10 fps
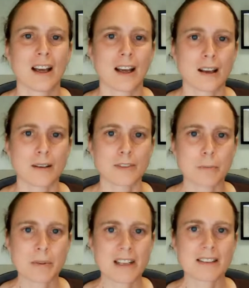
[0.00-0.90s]

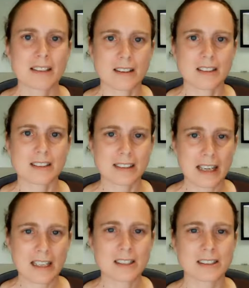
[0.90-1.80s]
So playing with other
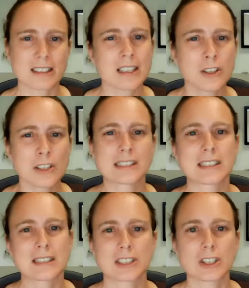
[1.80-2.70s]
designers
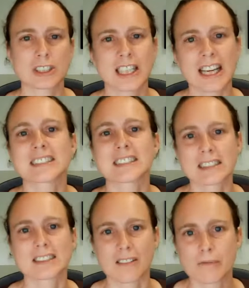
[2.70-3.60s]
increases your
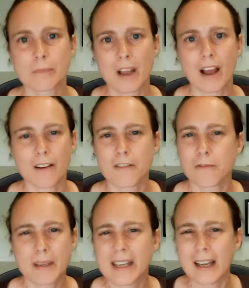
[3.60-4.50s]
chances
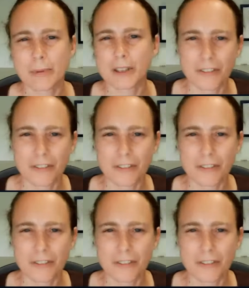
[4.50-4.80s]
of being able